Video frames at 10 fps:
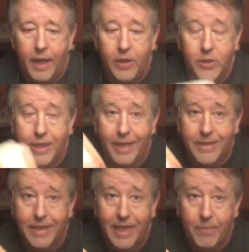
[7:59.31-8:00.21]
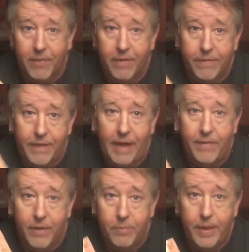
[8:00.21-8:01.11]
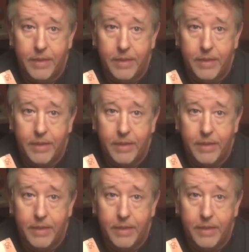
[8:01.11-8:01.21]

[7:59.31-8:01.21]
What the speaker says: I usually like to keep around 500